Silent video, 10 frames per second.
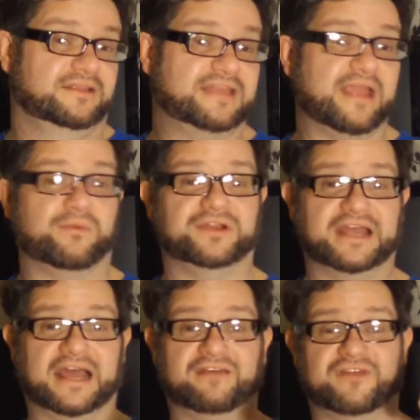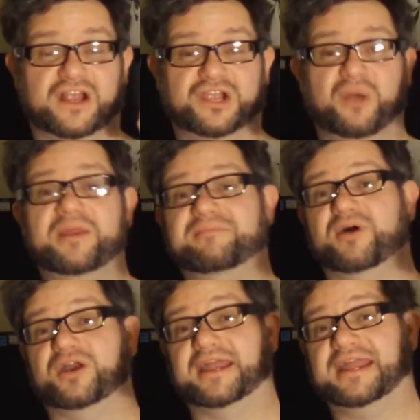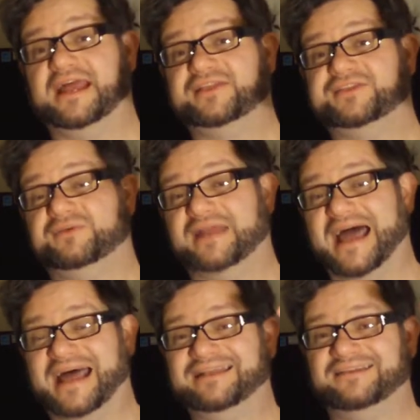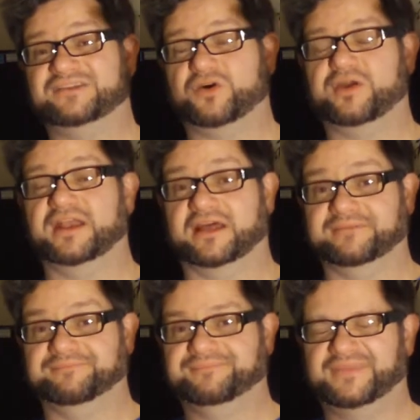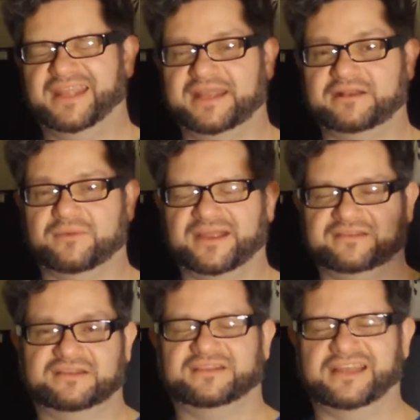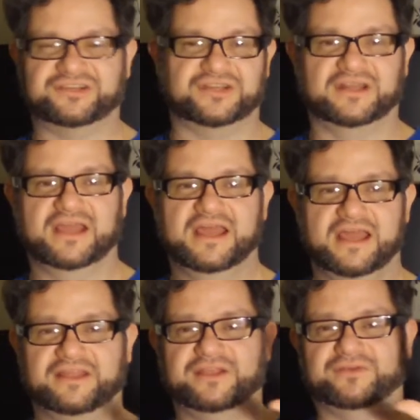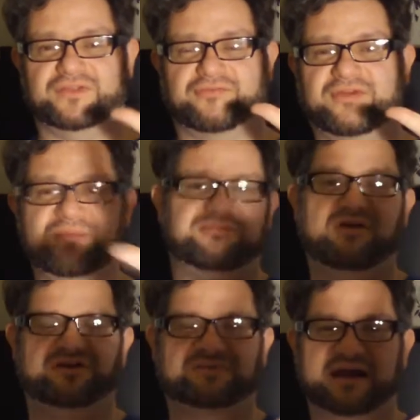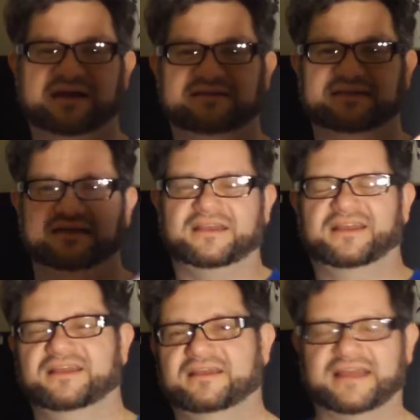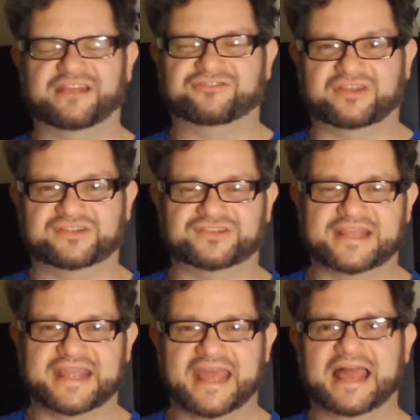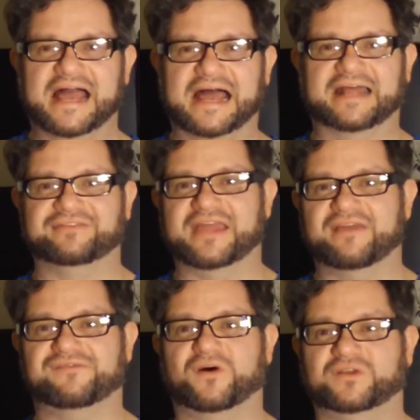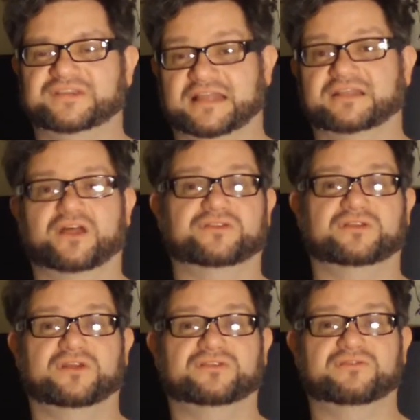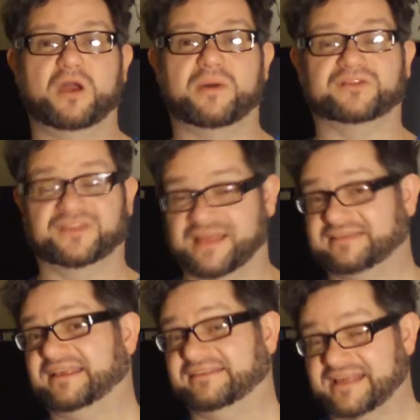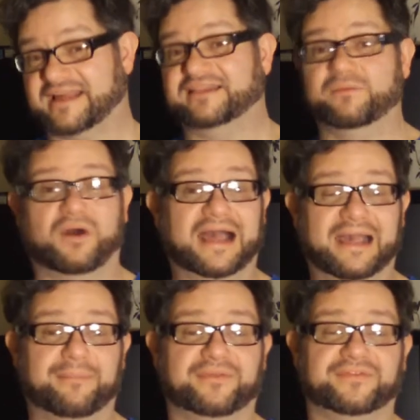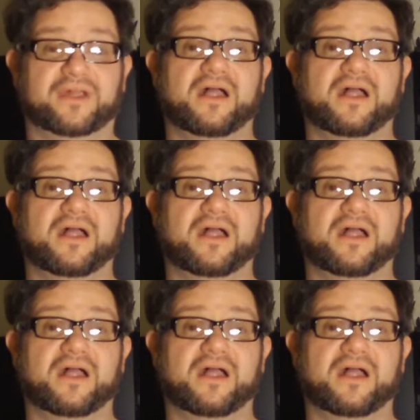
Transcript: they would have a comic book, a cartoon and a toy line in quick succession. Use a three-pronged marketing strategy, and therefore sell lots and lots of robots, and that's exactly what happened.